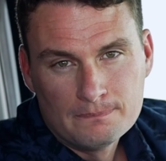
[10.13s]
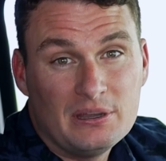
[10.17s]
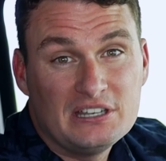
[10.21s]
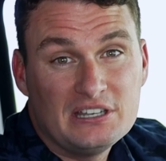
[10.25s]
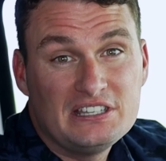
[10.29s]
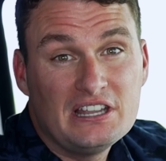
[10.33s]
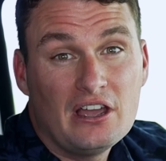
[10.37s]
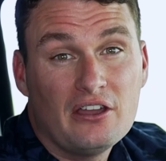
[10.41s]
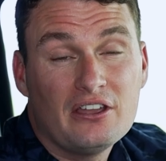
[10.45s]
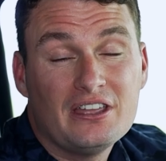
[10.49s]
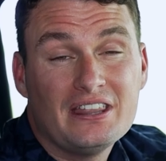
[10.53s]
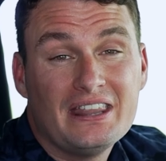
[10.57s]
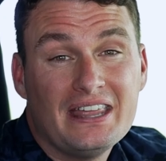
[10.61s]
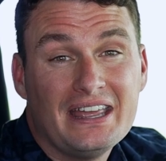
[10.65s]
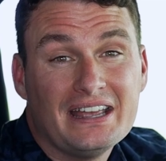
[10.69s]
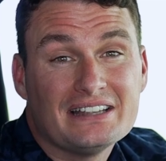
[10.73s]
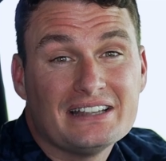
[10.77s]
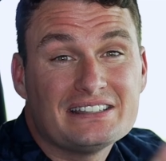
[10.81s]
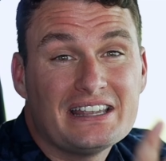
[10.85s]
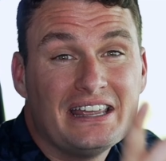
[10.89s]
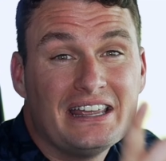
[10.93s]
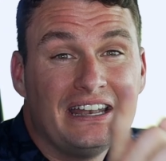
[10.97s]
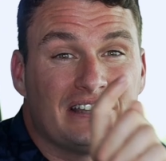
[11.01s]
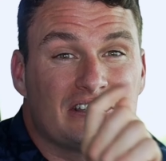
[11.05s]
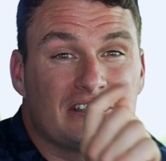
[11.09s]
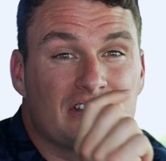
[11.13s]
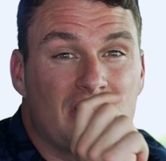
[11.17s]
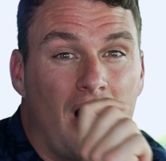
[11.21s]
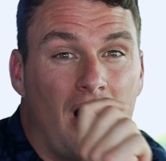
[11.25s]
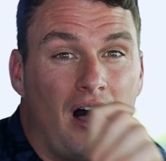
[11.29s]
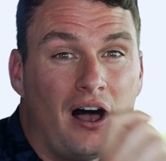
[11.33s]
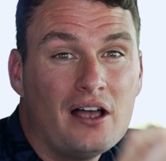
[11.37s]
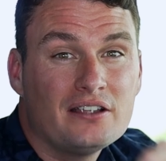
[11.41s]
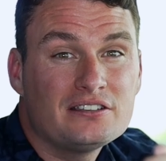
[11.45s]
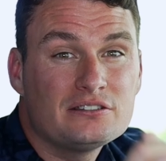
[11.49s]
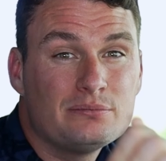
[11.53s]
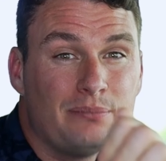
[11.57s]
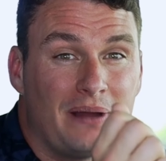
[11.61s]
me tell you this it has
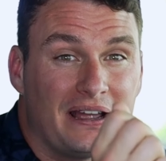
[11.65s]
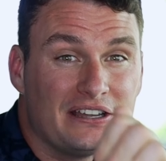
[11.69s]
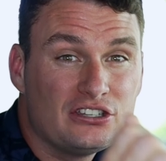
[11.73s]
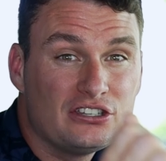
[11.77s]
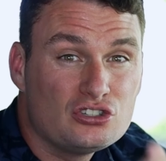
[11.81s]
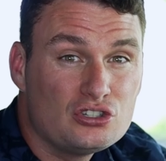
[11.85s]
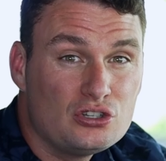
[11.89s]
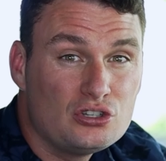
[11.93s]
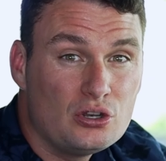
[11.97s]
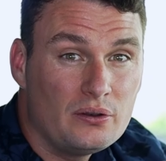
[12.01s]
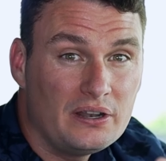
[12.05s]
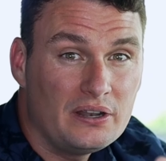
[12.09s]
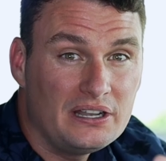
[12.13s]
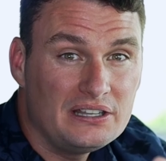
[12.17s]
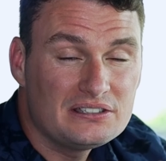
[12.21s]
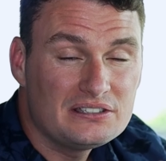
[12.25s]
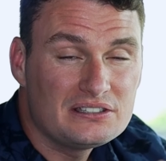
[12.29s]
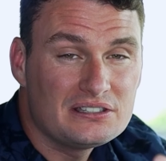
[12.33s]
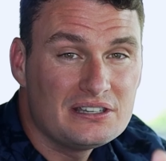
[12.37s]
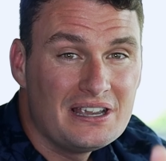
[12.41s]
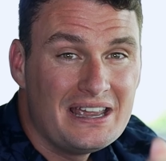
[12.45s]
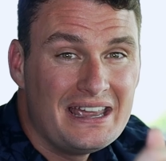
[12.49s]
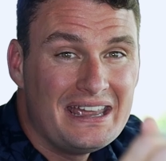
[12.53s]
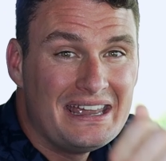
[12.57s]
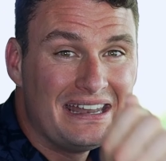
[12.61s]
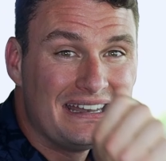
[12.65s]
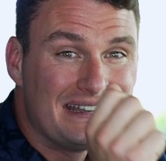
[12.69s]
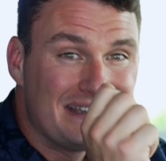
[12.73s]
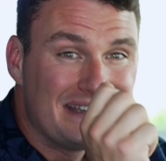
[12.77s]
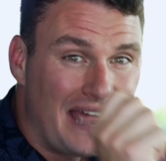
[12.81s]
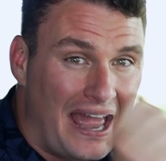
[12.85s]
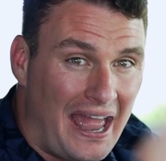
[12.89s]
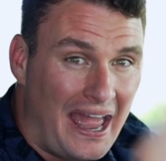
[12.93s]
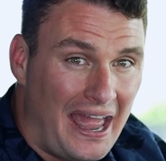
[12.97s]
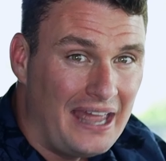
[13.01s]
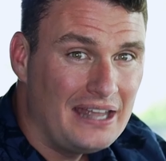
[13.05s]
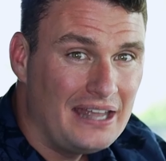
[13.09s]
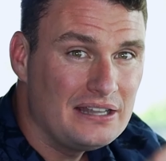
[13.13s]
cost my students
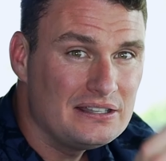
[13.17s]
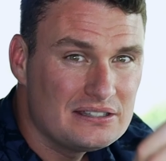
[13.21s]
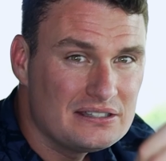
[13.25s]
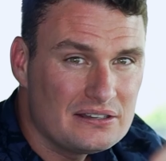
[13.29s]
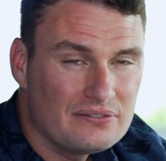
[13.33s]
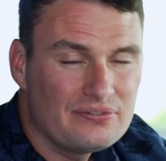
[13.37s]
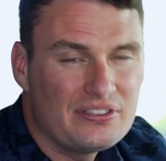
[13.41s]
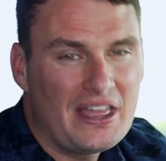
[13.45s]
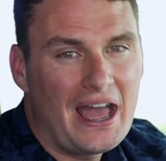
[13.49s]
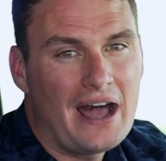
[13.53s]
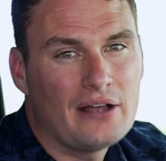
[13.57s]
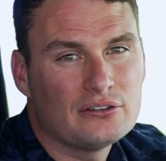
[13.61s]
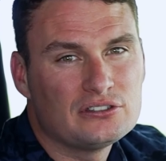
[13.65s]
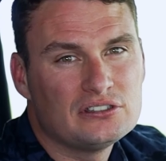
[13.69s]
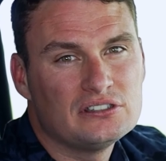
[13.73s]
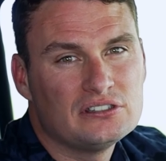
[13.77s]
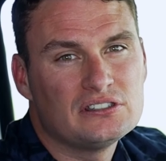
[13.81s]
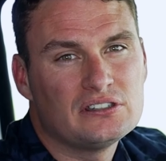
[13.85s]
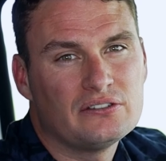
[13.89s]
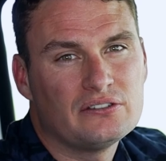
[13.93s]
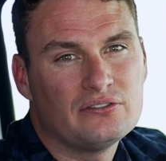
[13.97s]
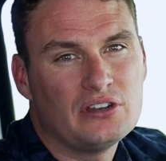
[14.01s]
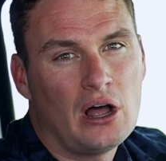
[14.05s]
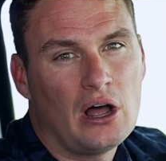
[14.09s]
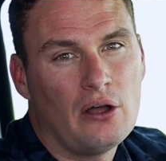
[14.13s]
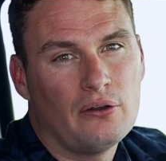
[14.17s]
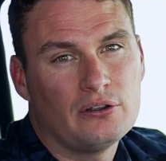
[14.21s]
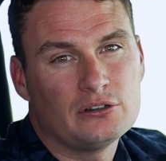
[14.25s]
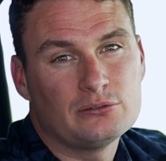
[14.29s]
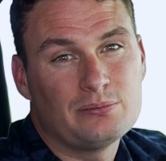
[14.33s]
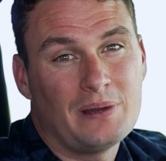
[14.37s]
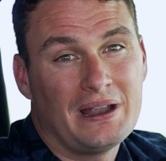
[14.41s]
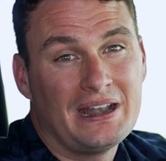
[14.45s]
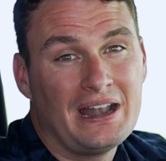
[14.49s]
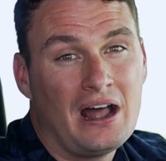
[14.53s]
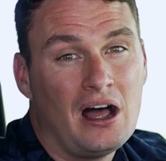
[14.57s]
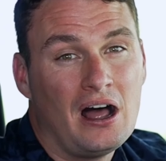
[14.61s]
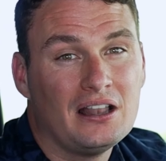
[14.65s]
tens of thousands of dollars
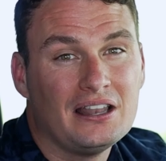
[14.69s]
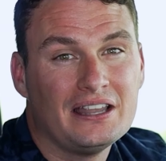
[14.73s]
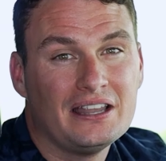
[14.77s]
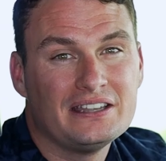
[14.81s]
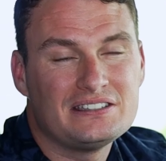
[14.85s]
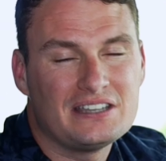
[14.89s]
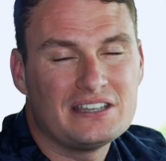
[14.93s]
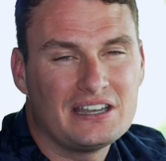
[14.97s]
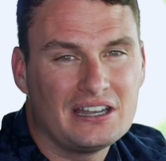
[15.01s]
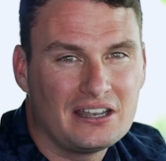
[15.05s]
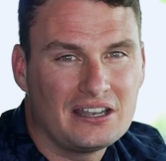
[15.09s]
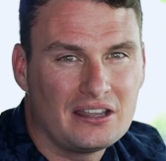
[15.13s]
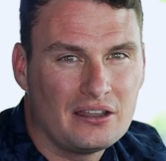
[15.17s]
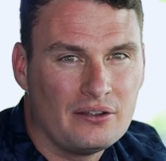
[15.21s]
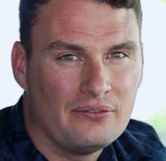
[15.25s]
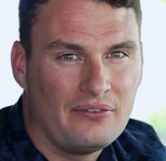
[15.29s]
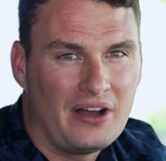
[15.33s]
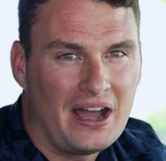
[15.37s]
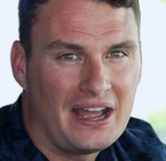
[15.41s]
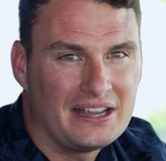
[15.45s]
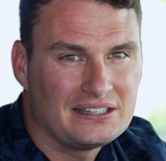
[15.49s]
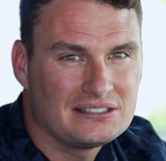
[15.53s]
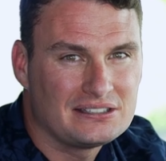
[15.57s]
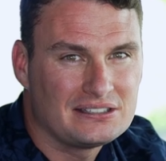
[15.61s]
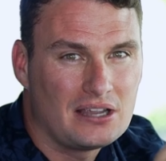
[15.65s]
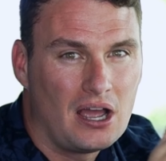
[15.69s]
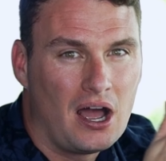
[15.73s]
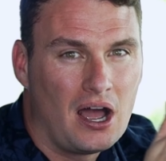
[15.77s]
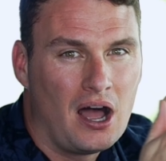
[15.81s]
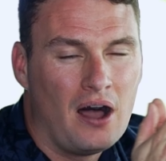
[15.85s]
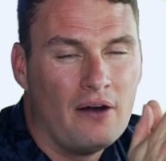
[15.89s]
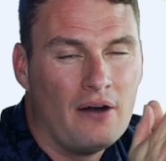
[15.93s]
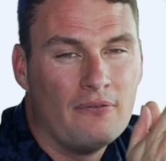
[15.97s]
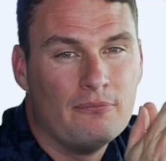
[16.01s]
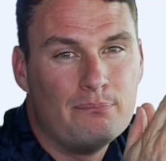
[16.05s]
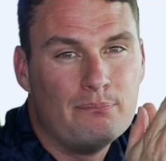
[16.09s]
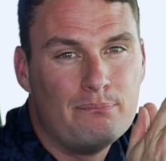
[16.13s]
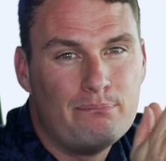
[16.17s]
by not listening to the advice
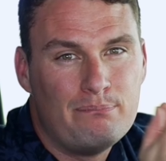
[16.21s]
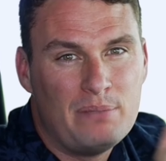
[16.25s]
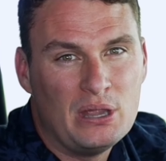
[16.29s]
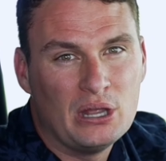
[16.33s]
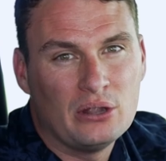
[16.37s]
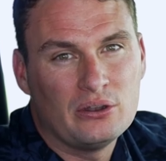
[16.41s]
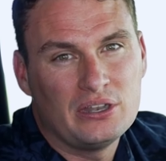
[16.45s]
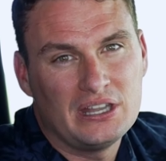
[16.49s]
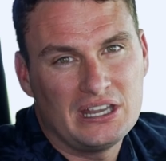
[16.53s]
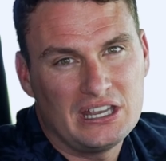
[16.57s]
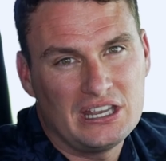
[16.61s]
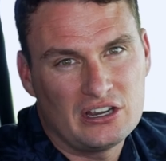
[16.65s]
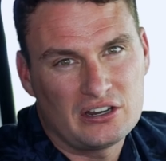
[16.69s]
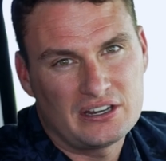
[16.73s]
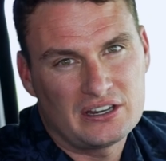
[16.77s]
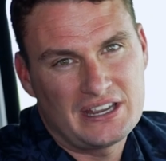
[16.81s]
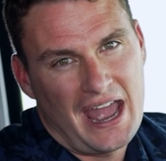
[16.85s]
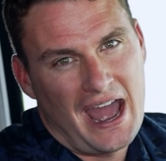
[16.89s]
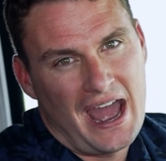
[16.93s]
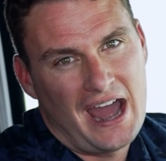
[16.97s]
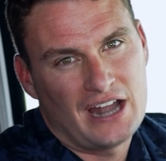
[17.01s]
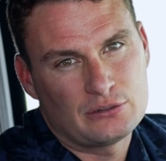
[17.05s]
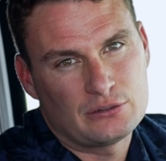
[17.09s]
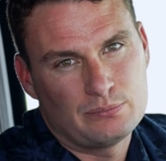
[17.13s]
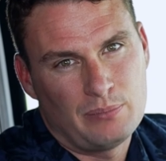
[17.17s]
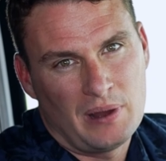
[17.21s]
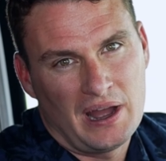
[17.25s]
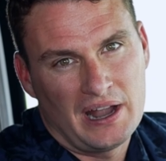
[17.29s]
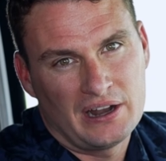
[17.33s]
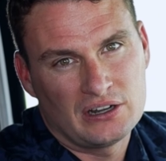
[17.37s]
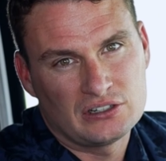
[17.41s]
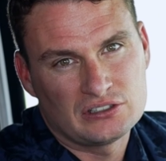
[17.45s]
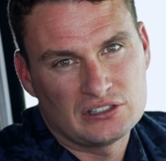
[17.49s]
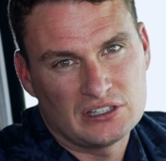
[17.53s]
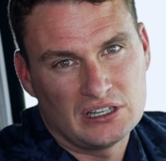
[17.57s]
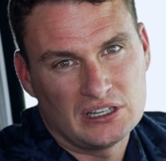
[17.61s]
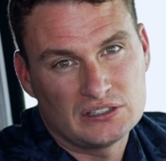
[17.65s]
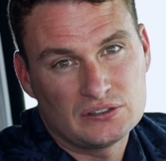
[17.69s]
of building your cash
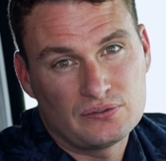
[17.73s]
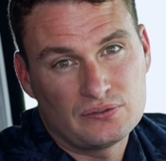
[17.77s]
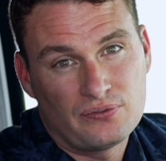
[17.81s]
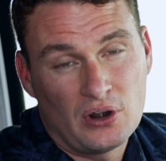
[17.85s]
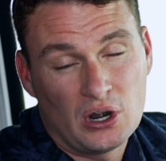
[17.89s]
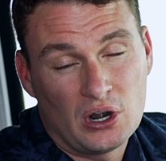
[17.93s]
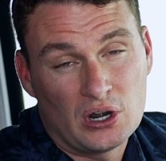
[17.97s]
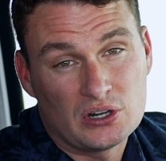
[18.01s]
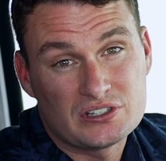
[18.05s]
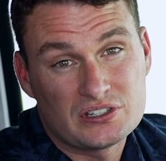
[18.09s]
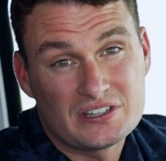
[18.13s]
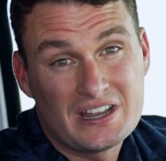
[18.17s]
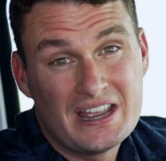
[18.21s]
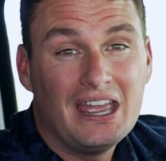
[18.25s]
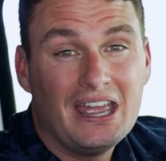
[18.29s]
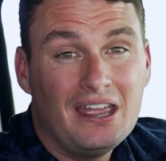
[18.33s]
buyers list first.